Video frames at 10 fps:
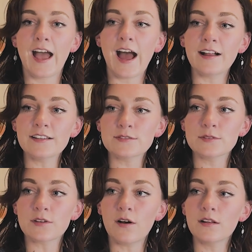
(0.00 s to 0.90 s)
Alice
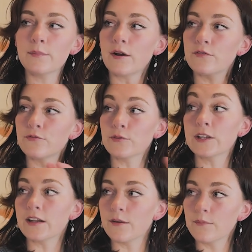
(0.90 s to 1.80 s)
was all about
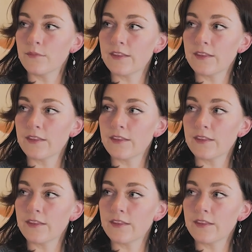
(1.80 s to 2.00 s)
freedom.